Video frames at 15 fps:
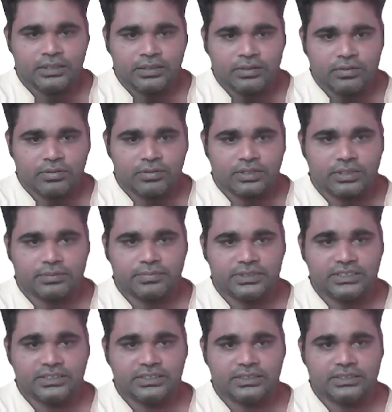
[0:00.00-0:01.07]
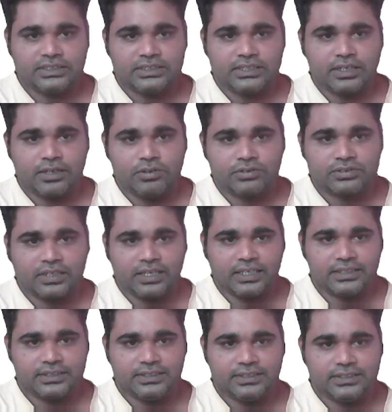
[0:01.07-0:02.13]
Look, it means it looks
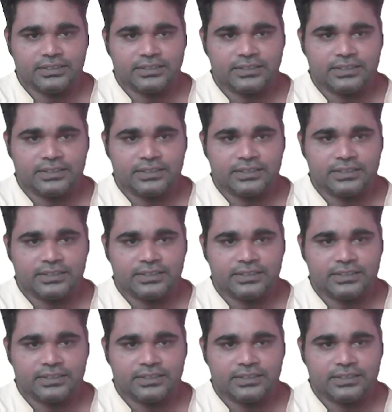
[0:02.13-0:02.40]
like this.